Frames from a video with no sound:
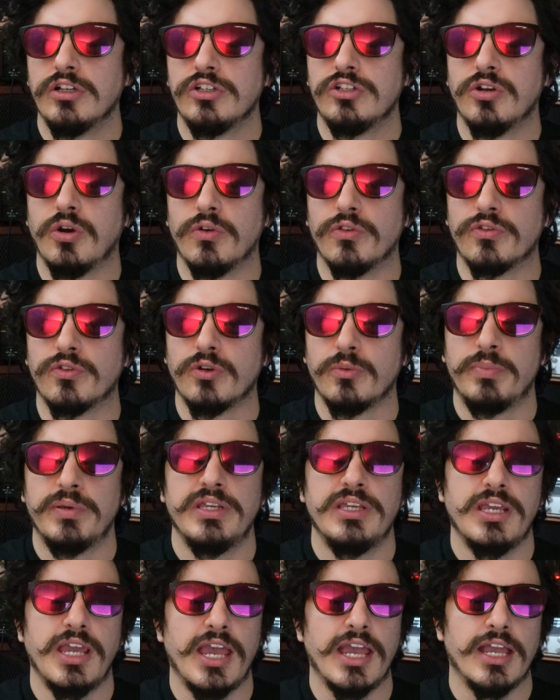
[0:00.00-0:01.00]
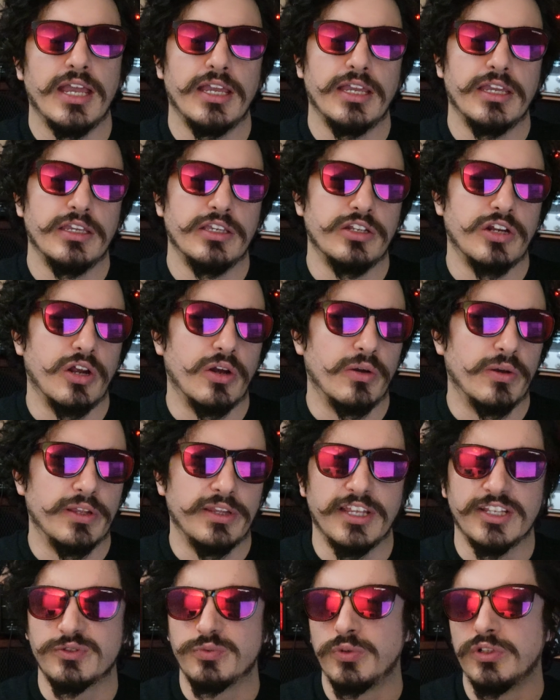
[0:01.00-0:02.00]
going through a PA, you know, and
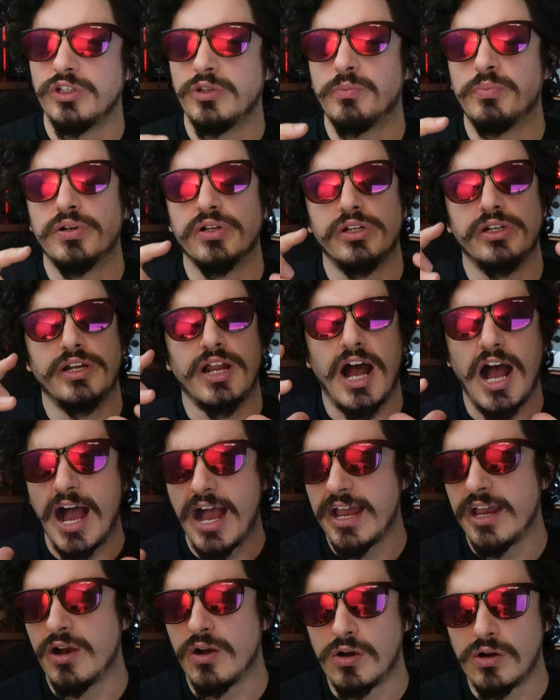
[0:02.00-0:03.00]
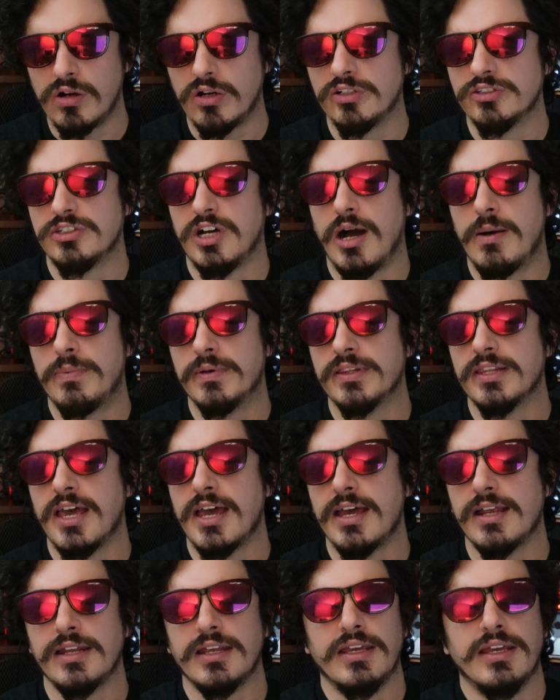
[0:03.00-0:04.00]
that's when you put an IR on top of
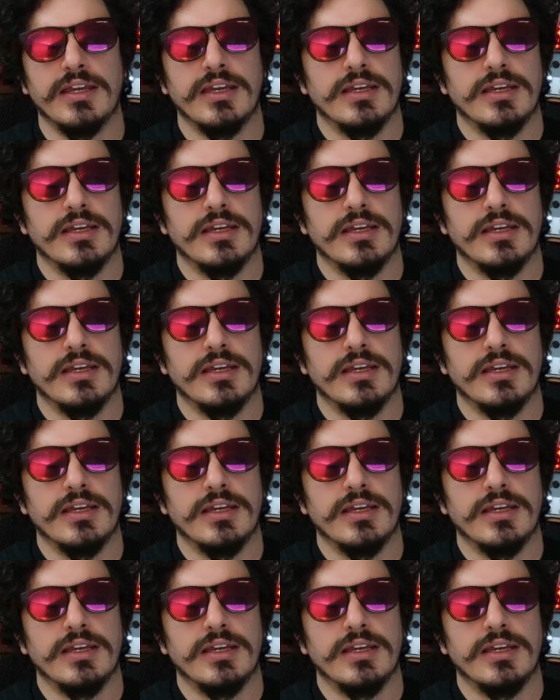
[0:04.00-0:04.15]
that.